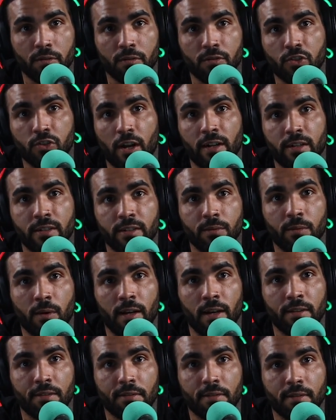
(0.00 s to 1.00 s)
strategy
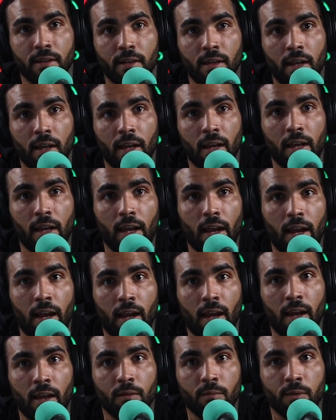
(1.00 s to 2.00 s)
wise,
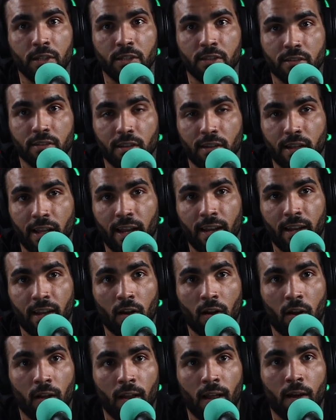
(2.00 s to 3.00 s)
and we just laid it
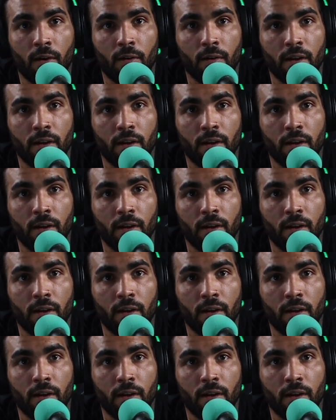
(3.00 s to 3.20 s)
all out.